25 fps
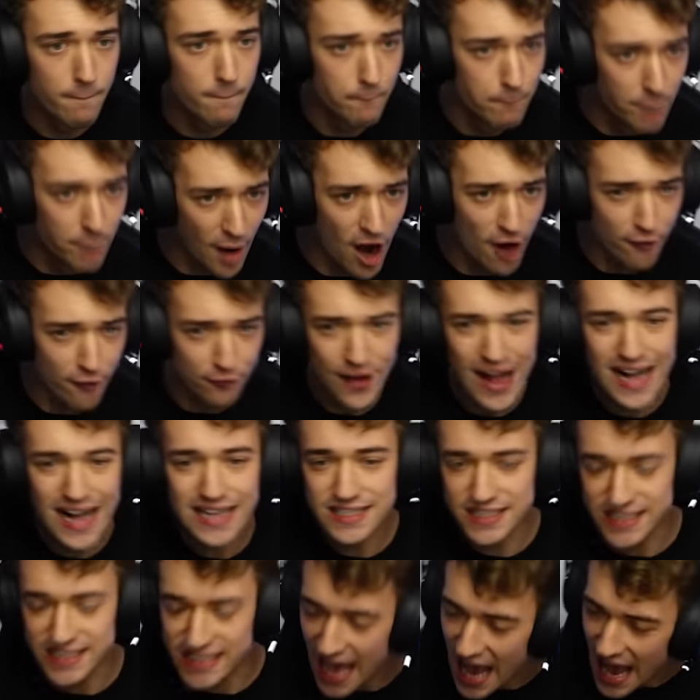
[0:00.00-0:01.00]

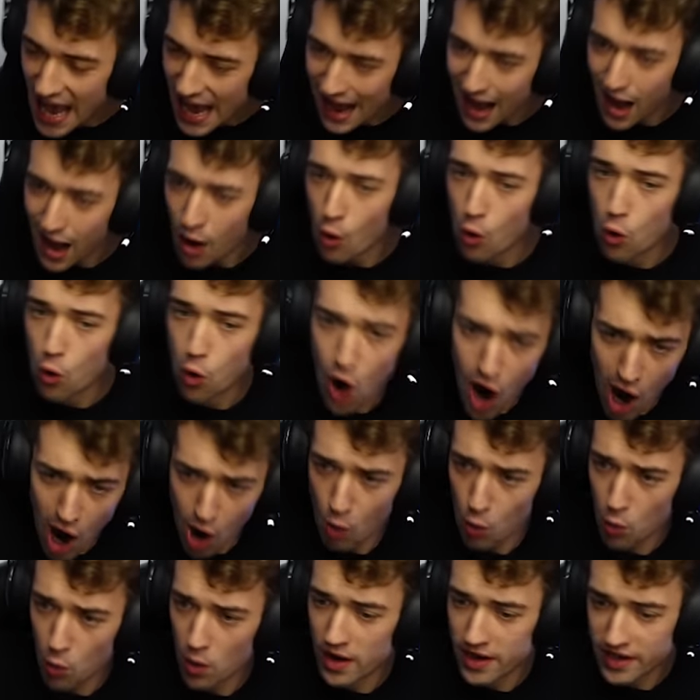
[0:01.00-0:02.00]
Perfect, yeah.
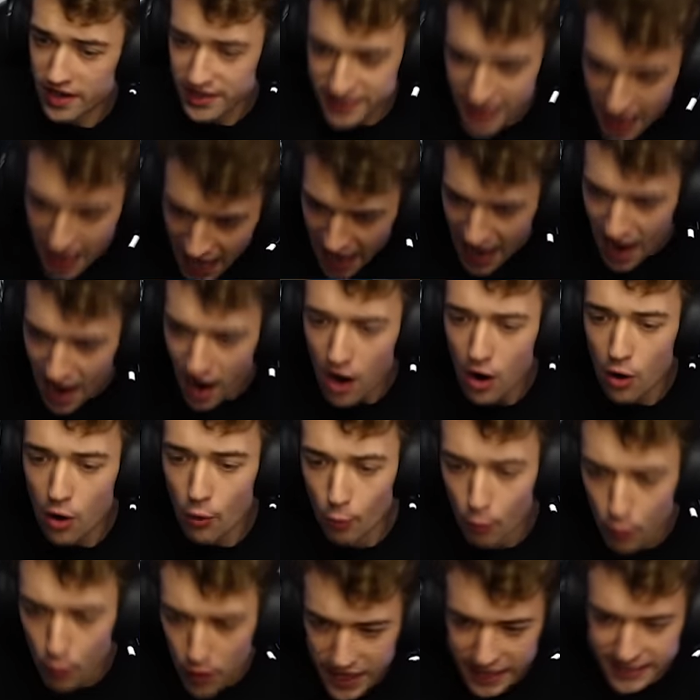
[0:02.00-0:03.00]
Woo! Yeah,
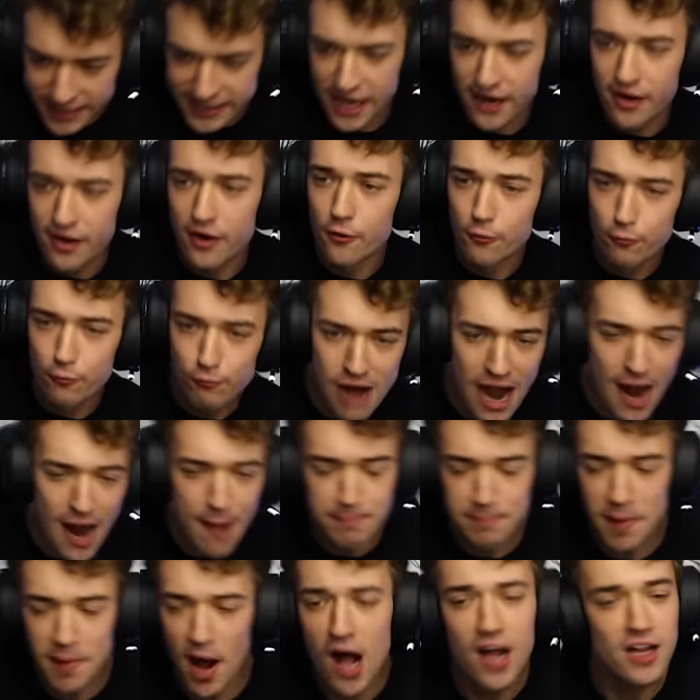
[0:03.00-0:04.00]
we can
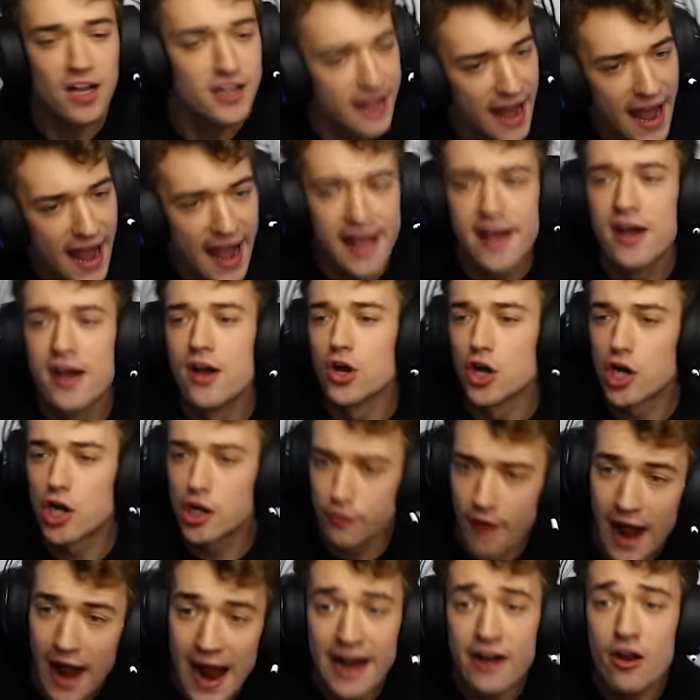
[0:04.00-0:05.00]
rap all day.
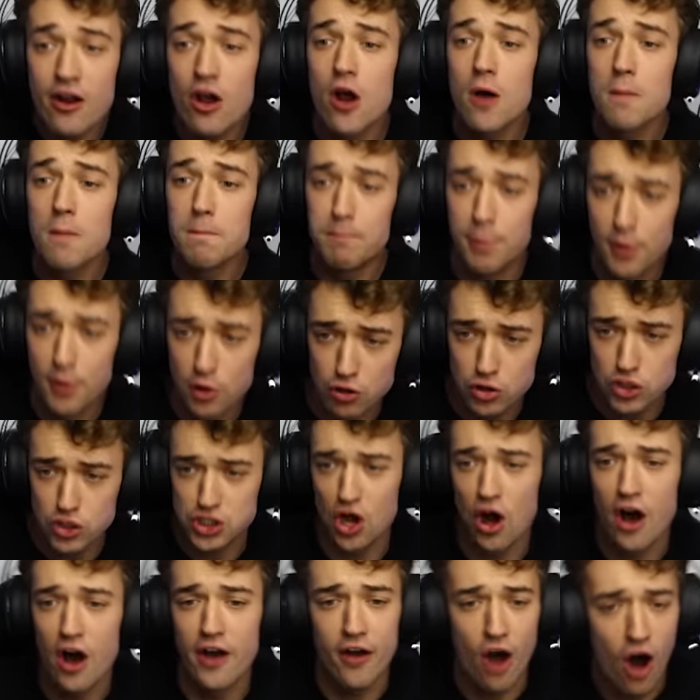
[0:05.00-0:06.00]
Crainer,
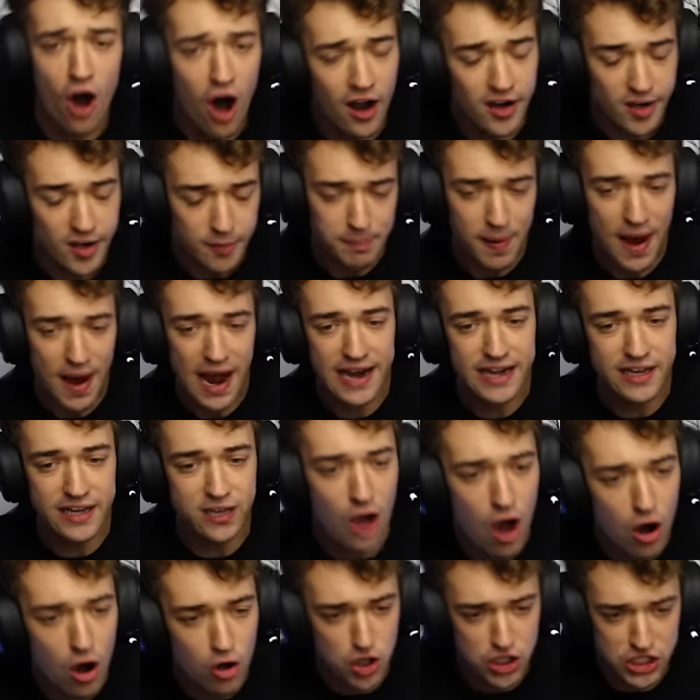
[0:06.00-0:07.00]
on all the party
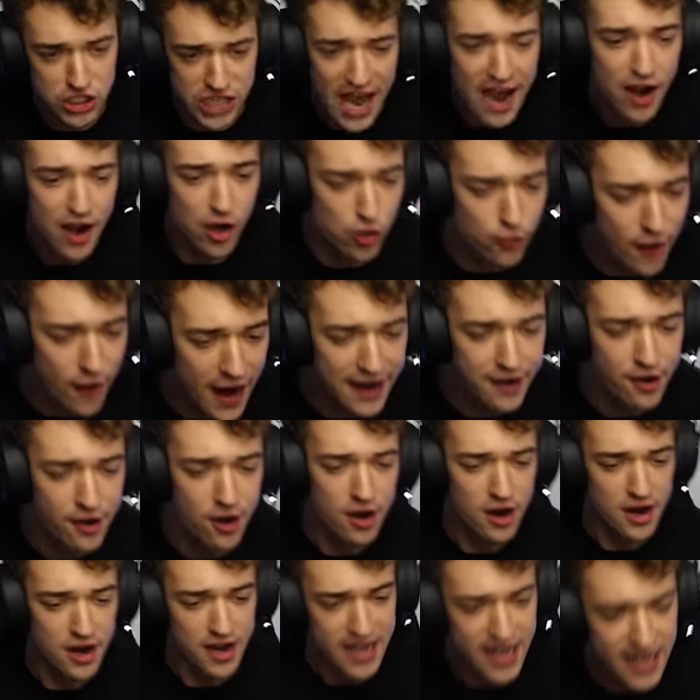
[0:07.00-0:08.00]
goes. Yeah, Crainer
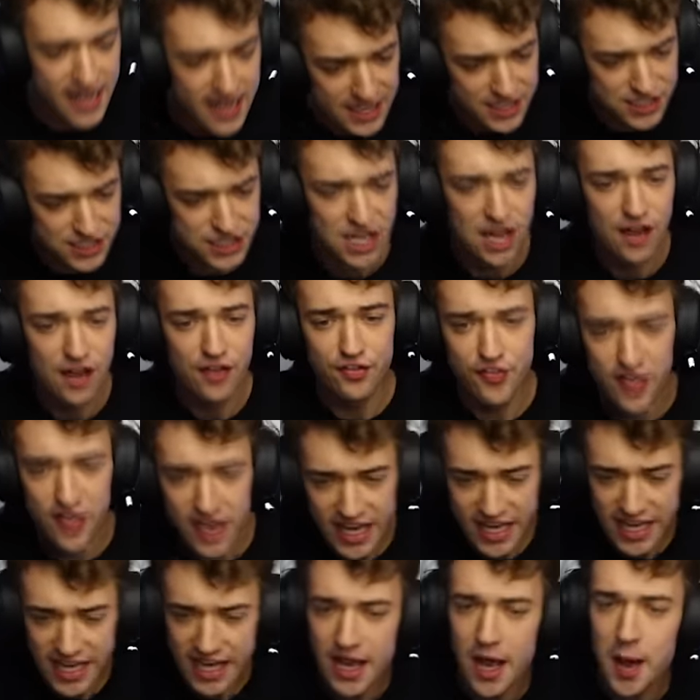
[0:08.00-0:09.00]
is
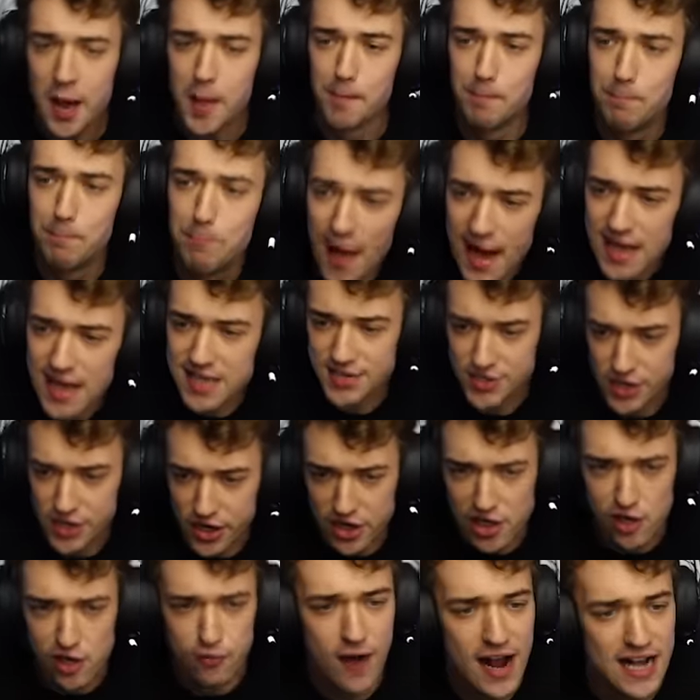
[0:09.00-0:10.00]
the best.
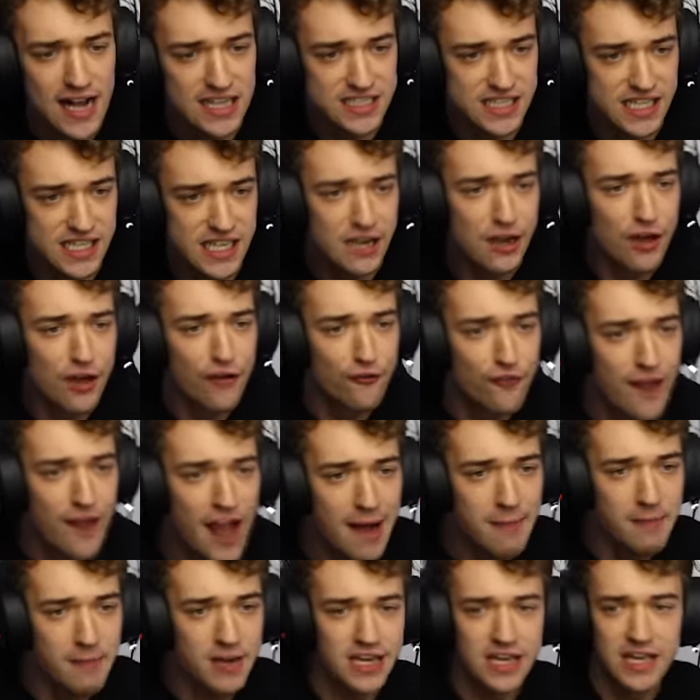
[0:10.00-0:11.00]
The crazy
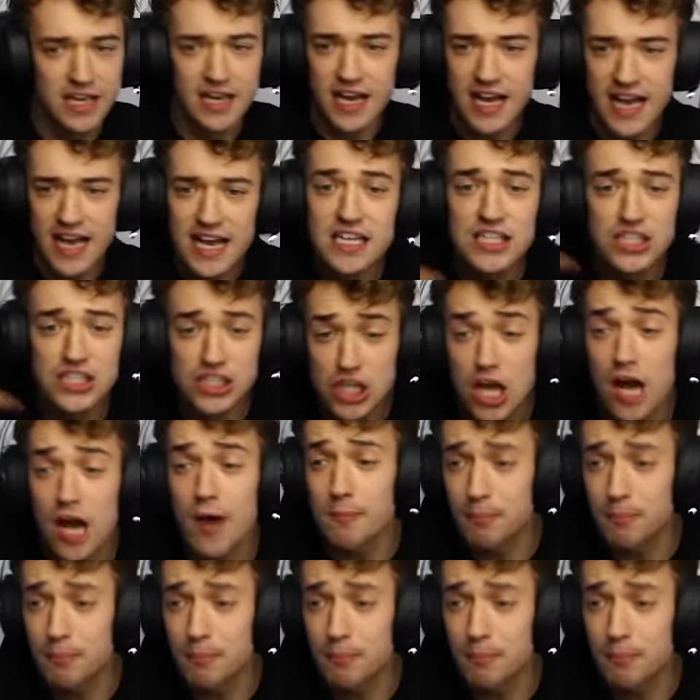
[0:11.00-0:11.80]
family is the